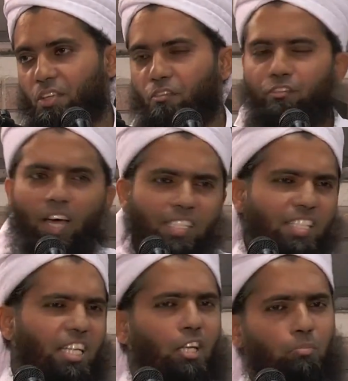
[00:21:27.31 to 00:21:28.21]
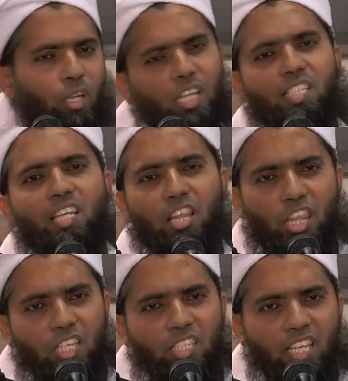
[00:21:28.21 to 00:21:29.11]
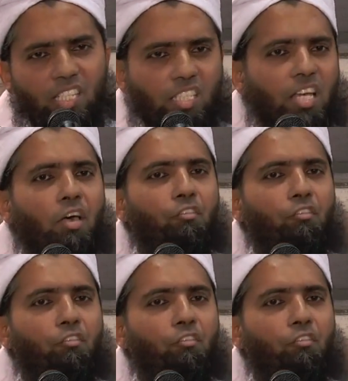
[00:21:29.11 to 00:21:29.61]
Fasting on Mondays and Thursdays,